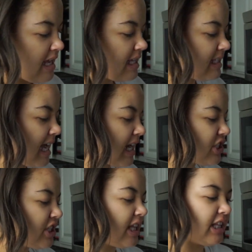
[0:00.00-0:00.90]
This
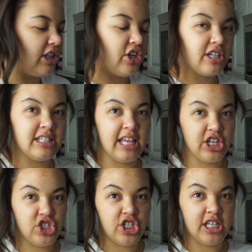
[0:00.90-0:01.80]
actually like looks
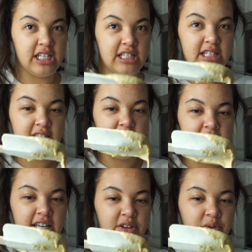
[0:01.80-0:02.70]
like cheese.
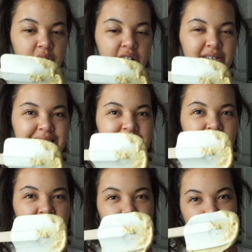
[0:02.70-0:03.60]
Like obviously
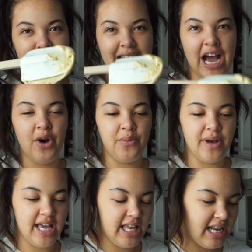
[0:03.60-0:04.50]
not like right now,
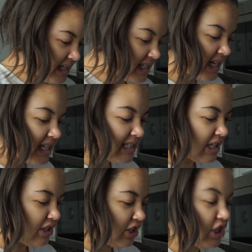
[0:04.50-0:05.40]
but this does
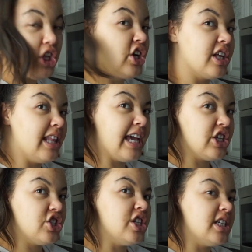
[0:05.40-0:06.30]
look
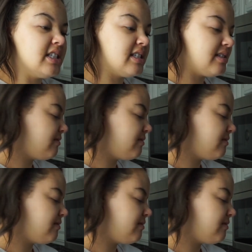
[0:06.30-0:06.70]
like cheese.